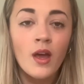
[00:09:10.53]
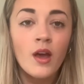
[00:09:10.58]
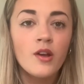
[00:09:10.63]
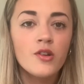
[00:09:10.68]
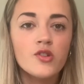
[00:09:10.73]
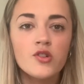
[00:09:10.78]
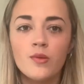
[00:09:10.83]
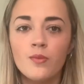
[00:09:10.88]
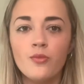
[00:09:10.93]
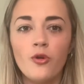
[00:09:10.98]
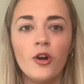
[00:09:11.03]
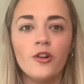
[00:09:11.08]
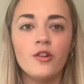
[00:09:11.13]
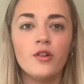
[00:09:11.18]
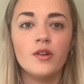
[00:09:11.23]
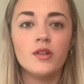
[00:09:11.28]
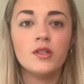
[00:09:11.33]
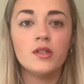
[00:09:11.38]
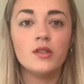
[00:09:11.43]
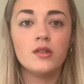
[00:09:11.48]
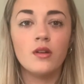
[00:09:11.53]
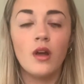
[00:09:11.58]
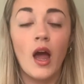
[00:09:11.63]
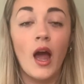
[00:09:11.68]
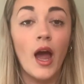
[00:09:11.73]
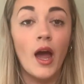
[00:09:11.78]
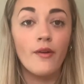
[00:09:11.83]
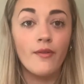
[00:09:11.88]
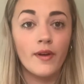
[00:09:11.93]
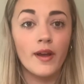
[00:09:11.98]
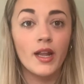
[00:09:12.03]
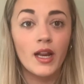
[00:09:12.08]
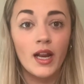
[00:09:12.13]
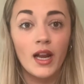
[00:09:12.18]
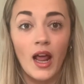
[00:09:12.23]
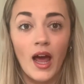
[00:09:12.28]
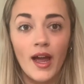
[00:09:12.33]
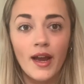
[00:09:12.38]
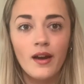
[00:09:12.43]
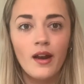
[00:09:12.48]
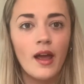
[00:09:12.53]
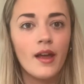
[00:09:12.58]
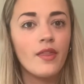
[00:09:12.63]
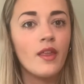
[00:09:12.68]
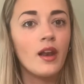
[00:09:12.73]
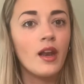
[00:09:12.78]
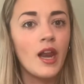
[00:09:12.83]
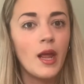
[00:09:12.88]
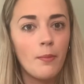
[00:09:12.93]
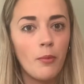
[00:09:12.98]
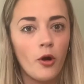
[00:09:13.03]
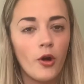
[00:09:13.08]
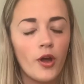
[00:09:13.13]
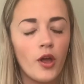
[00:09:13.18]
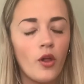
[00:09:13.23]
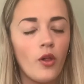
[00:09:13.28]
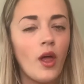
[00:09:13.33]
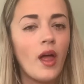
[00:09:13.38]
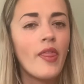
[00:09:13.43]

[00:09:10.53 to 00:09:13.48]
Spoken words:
Some products I really liked, like the lip oil,